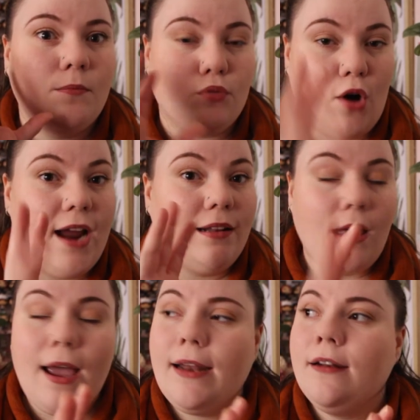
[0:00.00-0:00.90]
bright
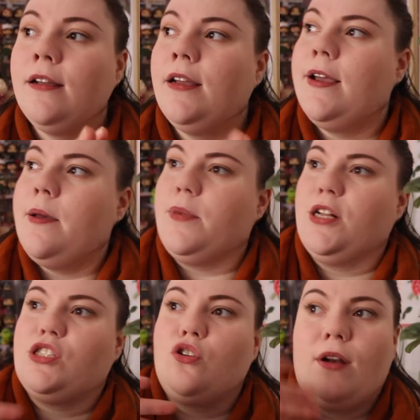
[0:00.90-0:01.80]
light, but
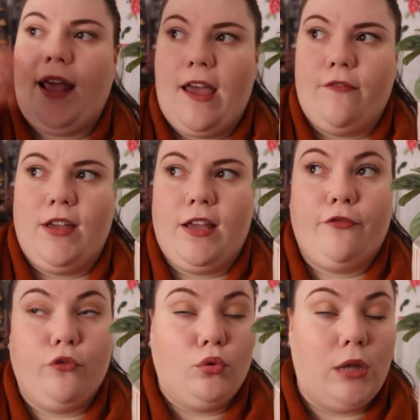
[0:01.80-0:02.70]
it's not heavy
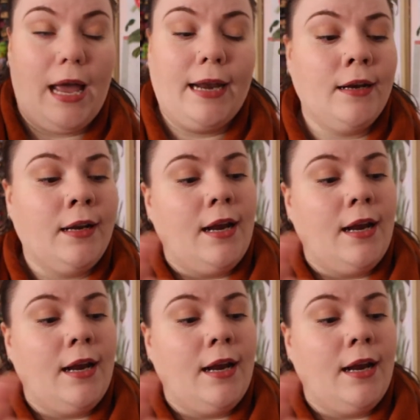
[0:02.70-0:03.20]
full light.